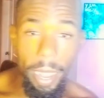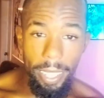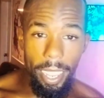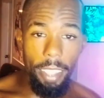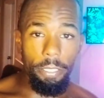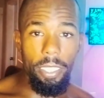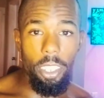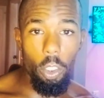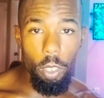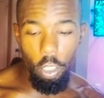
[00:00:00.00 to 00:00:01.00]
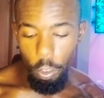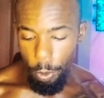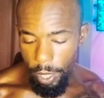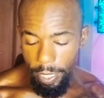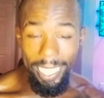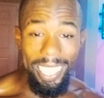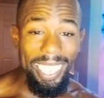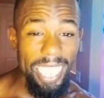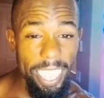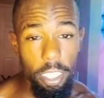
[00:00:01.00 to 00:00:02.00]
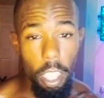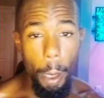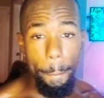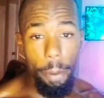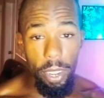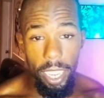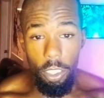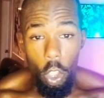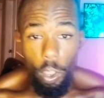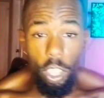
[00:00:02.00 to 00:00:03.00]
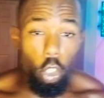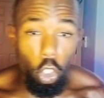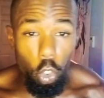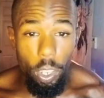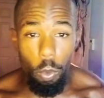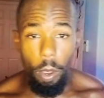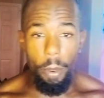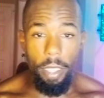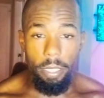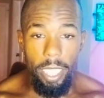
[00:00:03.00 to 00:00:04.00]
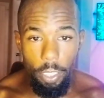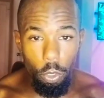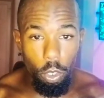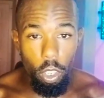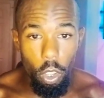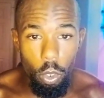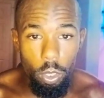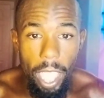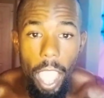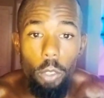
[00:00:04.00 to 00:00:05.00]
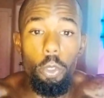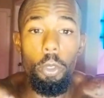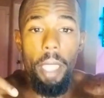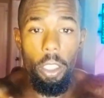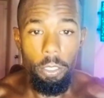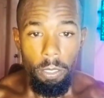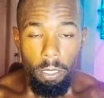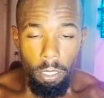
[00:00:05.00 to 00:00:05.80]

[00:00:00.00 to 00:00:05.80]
that left that don't do the breathing, let's breathe. We're going to do 21 breaths in through the nose, out through the mouth.